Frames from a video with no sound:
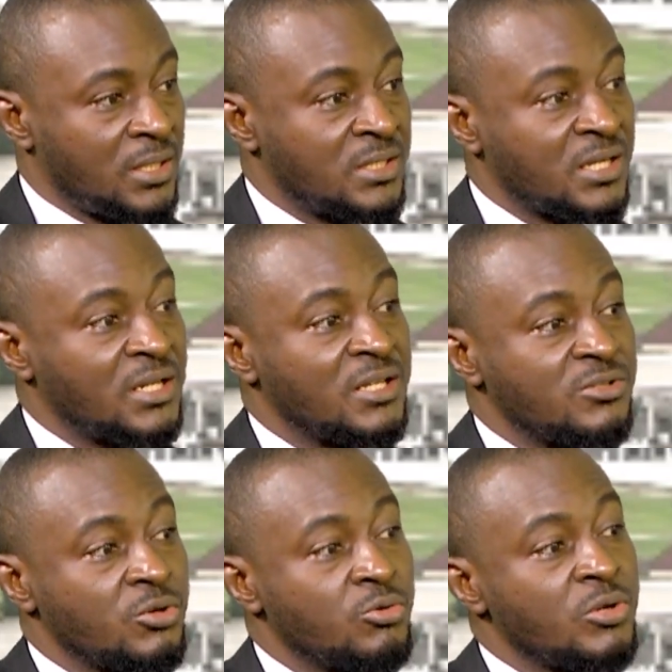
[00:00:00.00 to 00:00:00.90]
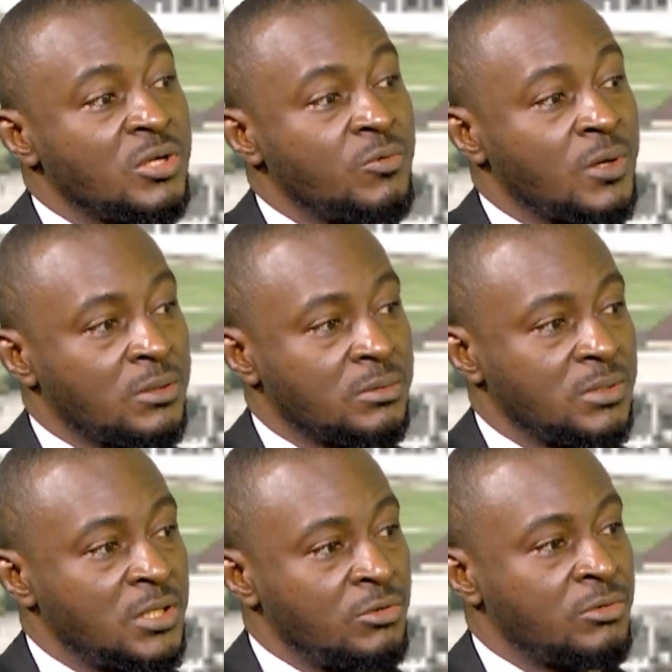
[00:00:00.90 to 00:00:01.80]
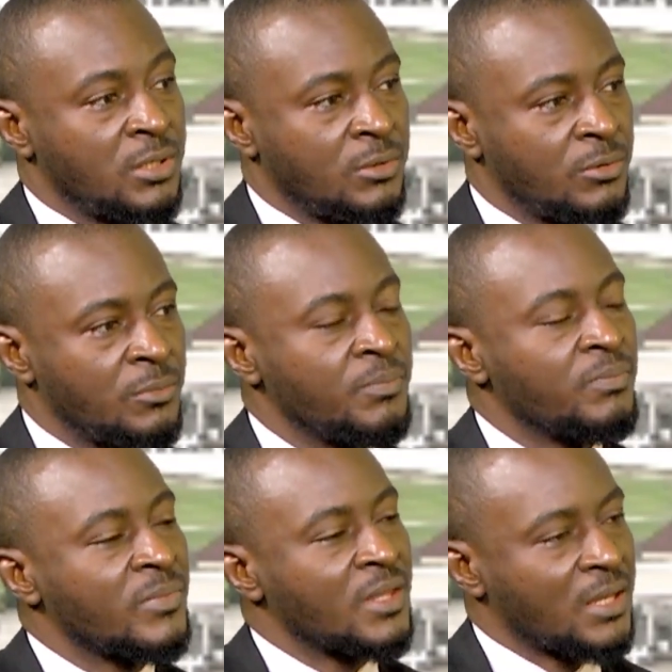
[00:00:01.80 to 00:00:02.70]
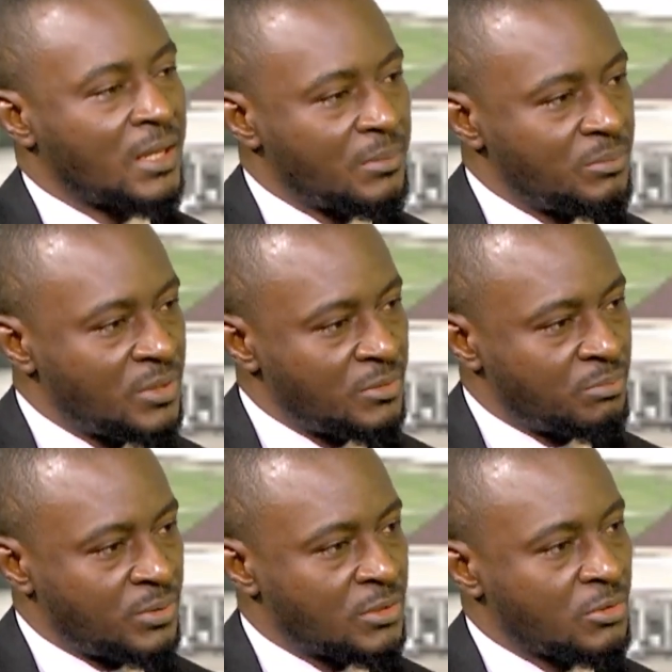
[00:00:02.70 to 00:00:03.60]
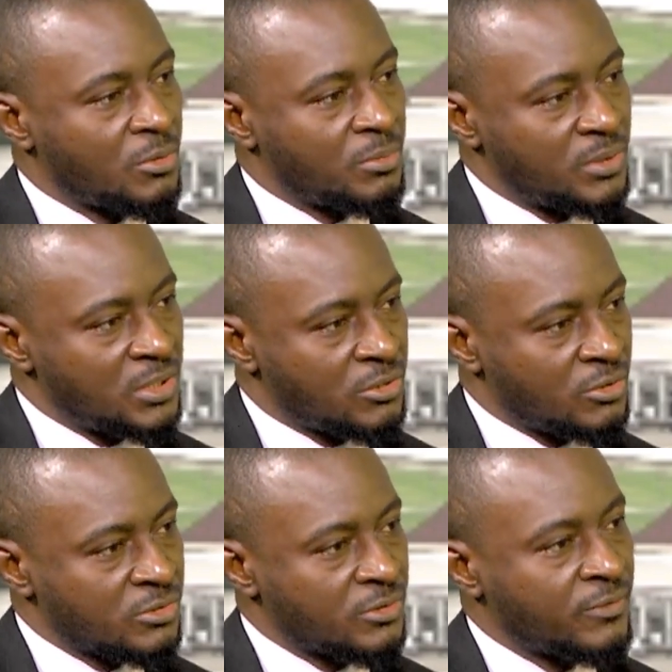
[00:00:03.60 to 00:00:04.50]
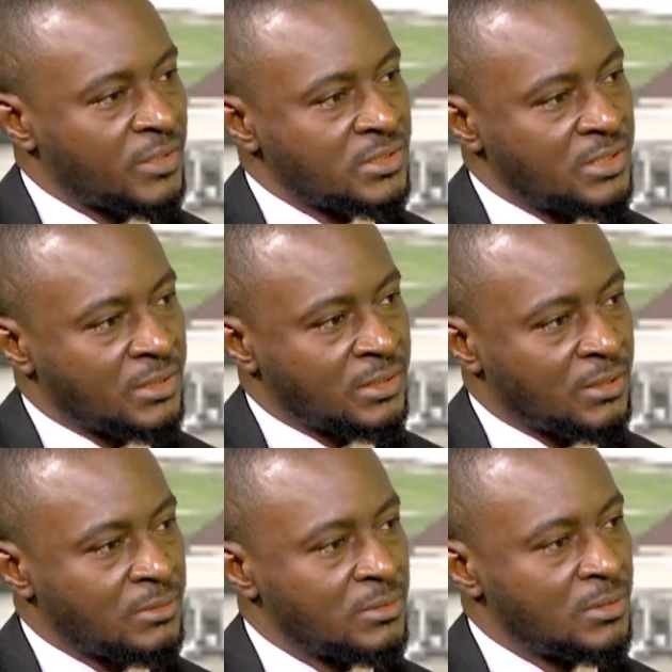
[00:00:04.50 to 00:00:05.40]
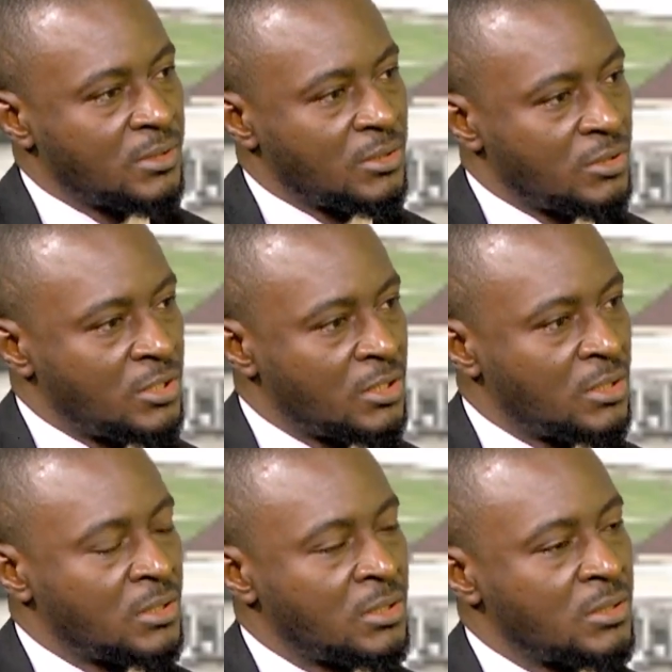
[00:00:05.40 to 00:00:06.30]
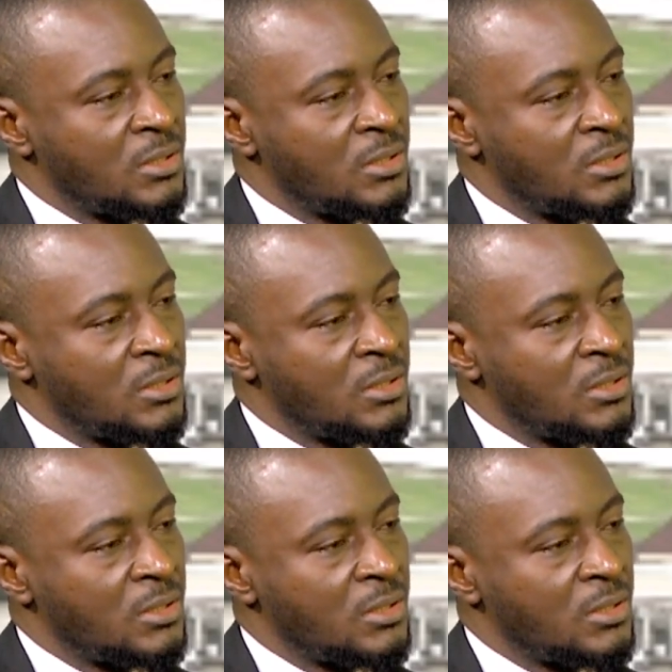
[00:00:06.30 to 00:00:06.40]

A child that is not growing well in utero can be picked up in the course of antenatal. The